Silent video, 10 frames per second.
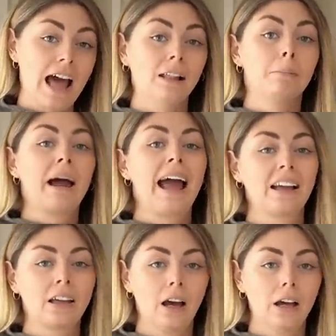
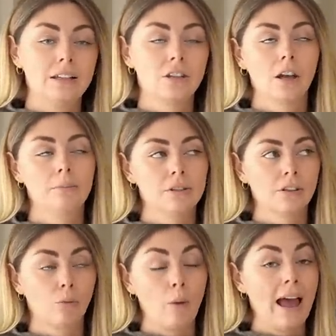alpaca in terms
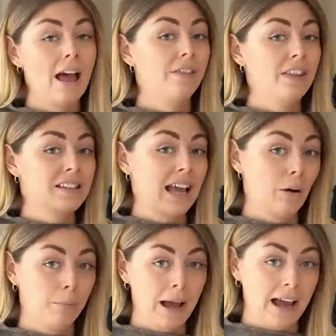of where this
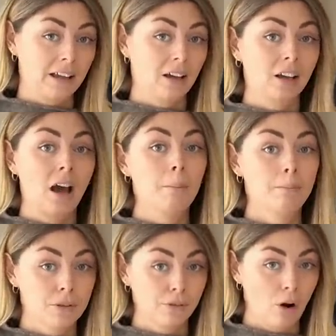alpaca
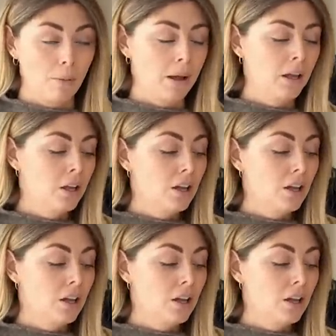comes from.